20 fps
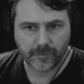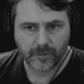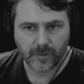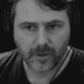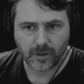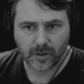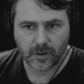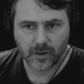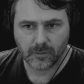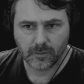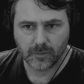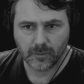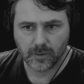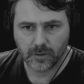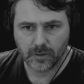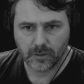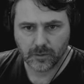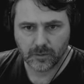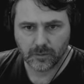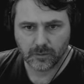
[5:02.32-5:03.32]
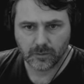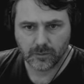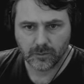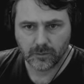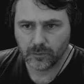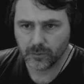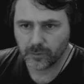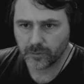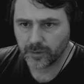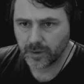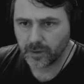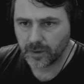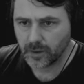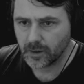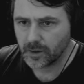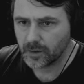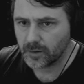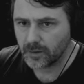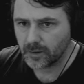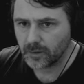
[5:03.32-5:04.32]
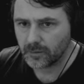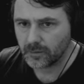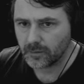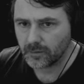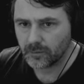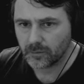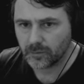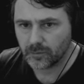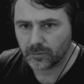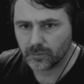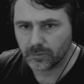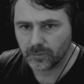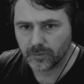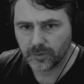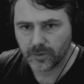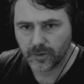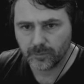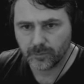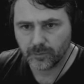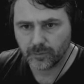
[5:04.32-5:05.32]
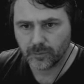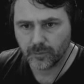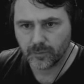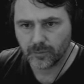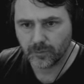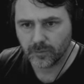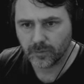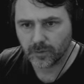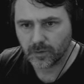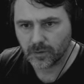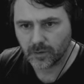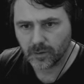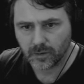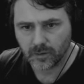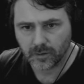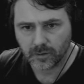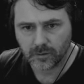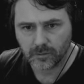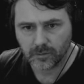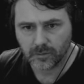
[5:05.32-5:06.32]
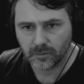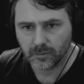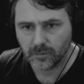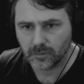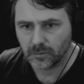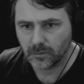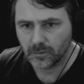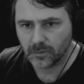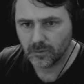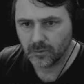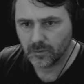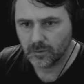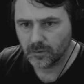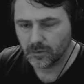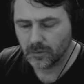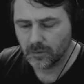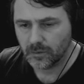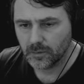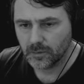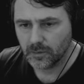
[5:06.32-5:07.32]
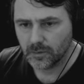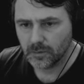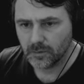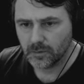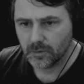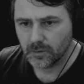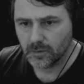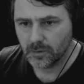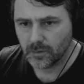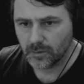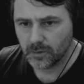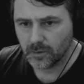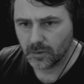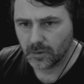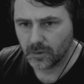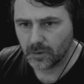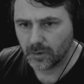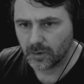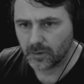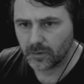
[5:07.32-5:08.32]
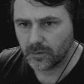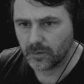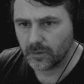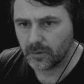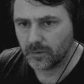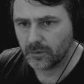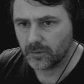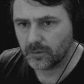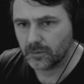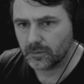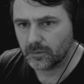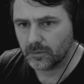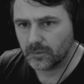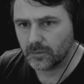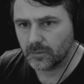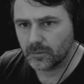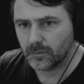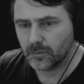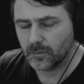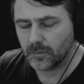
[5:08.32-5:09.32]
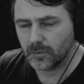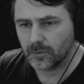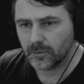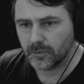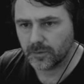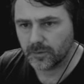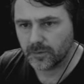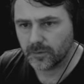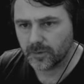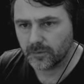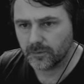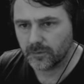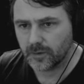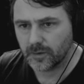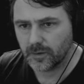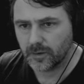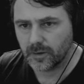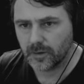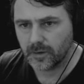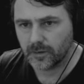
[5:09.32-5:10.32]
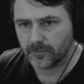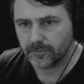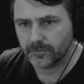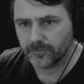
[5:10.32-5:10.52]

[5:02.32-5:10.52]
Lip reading: Okay, we're in a little nook here. These little sub rooms are kind of cool. Like those. Could do more with stuff like that.